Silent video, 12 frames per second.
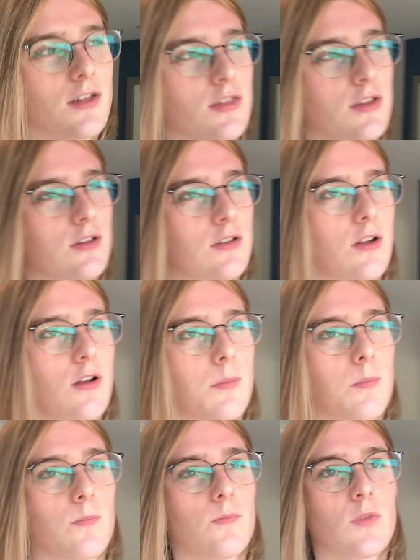think
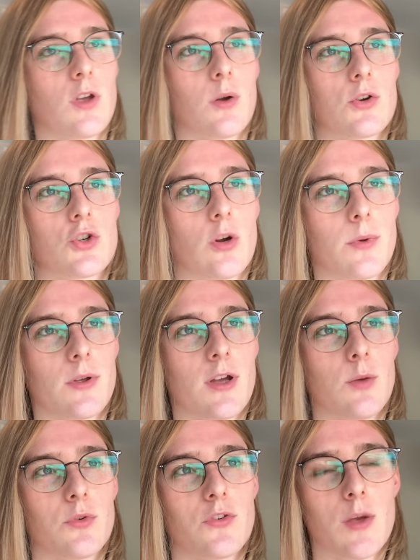going shopping
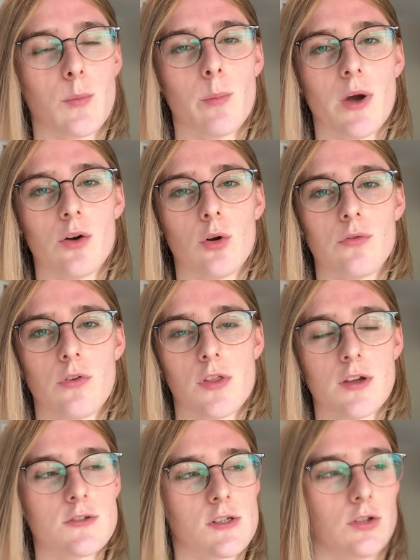helped take my mind off of
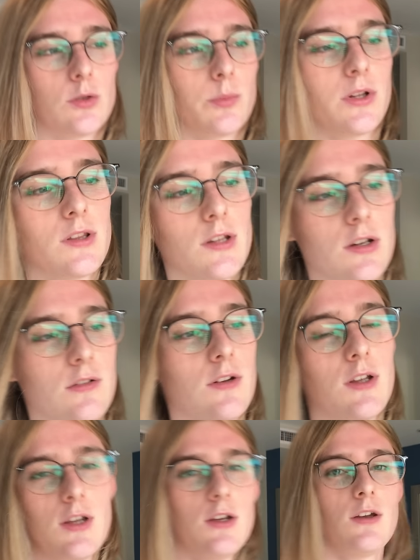things a little bit and then
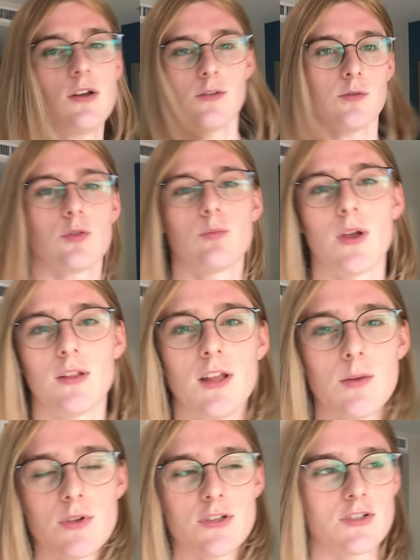
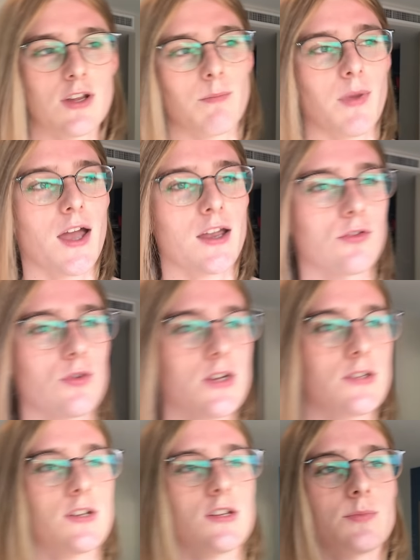let me step back and
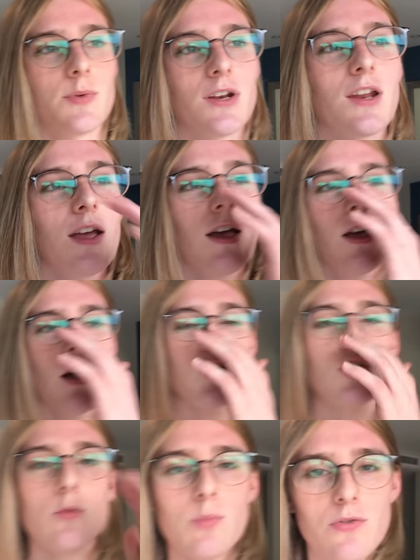reassess, but I
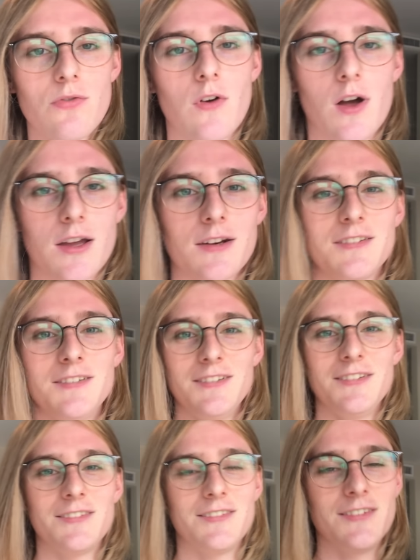should be fine.
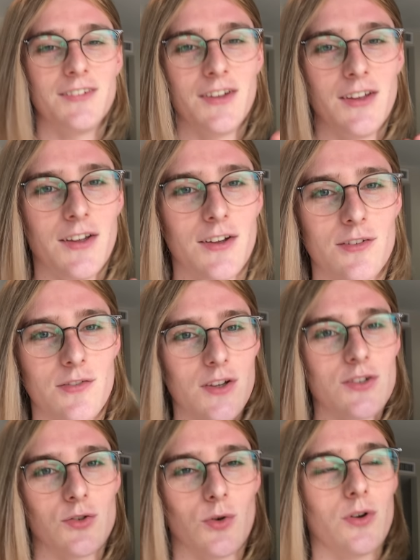
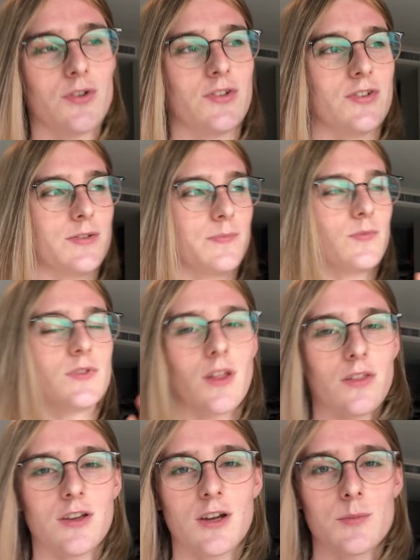Fingers crossed,
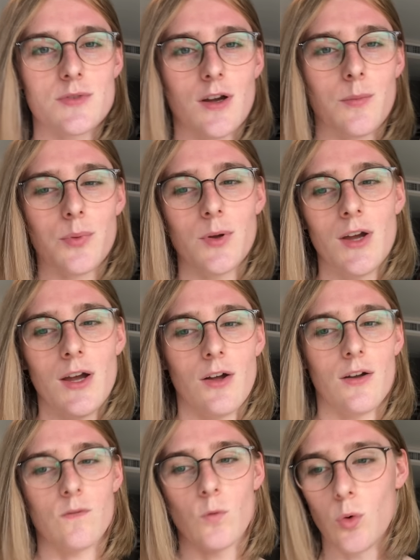nothing comes up.
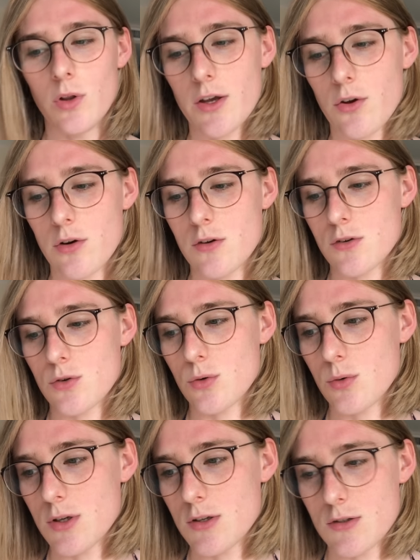All I gotta
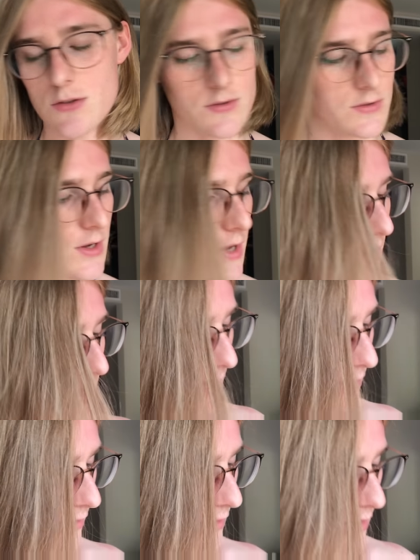do is head
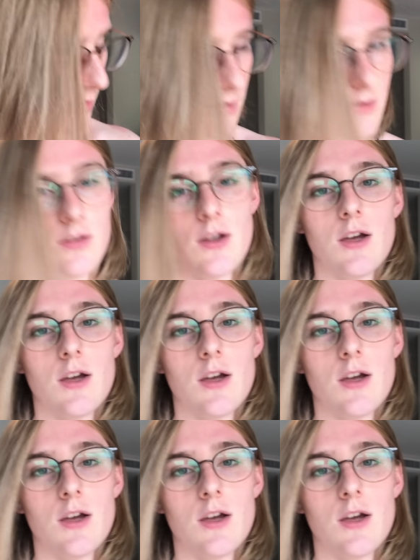in there,